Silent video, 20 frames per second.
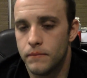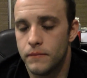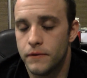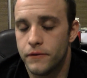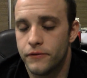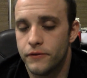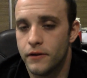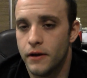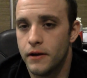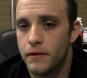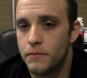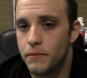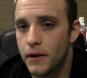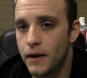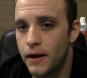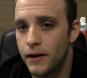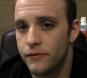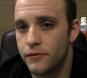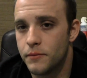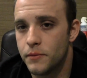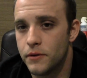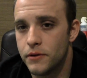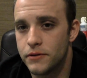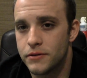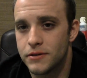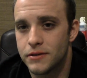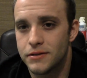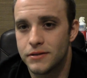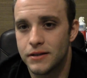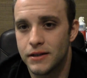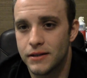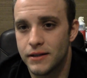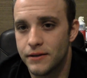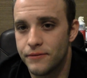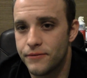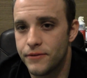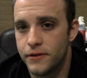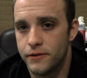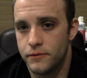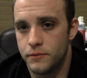It's not impossible, it's just not
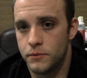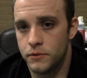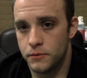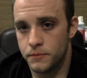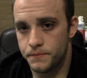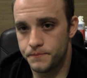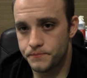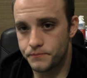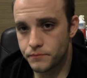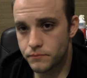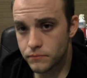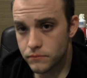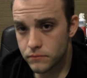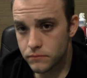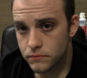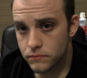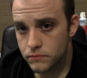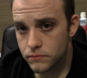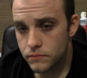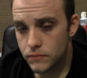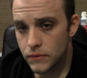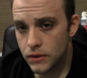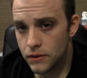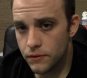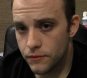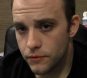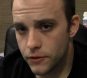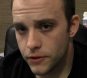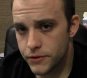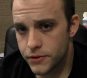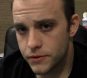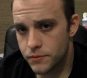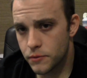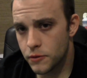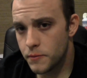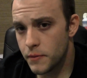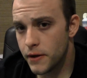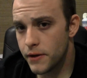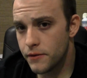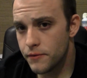that feasible. For instance,
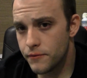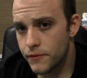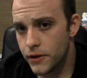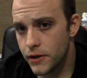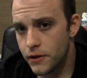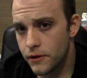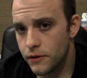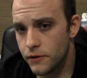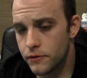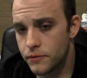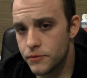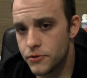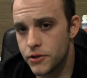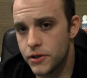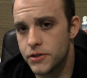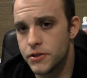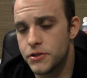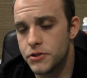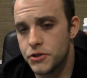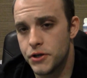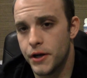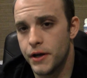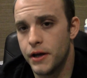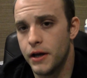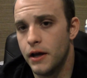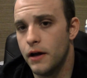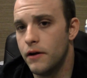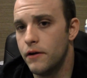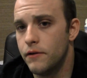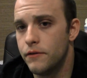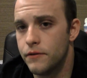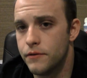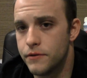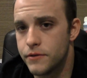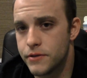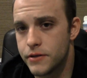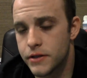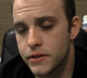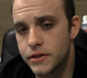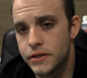one of my other videos, which you guys can check out, there
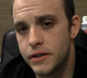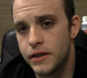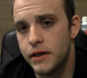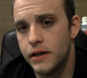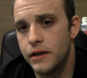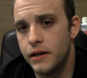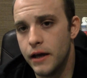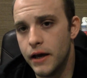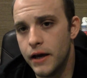are 16